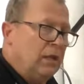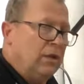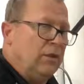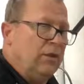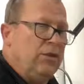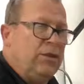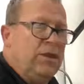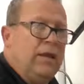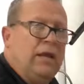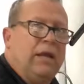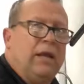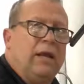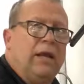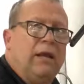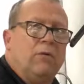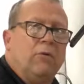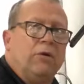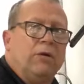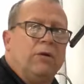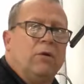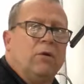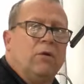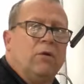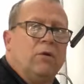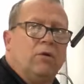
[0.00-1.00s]
then I
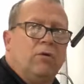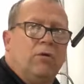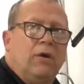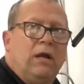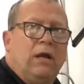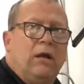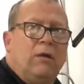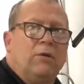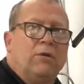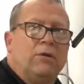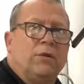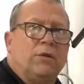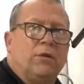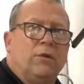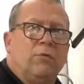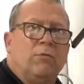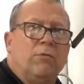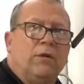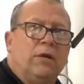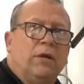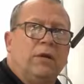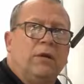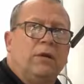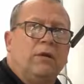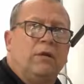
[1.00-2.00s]
would go around to the
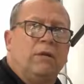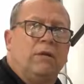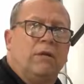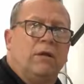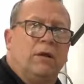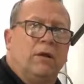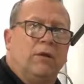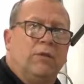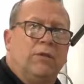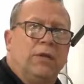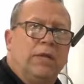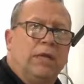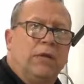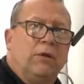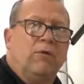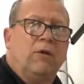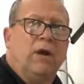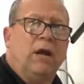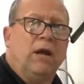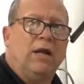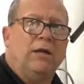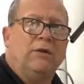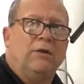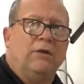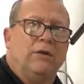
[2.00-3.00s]
rear of the
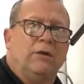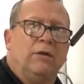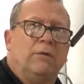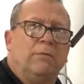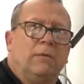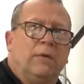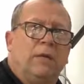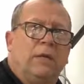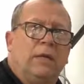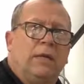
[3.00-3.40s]
grinder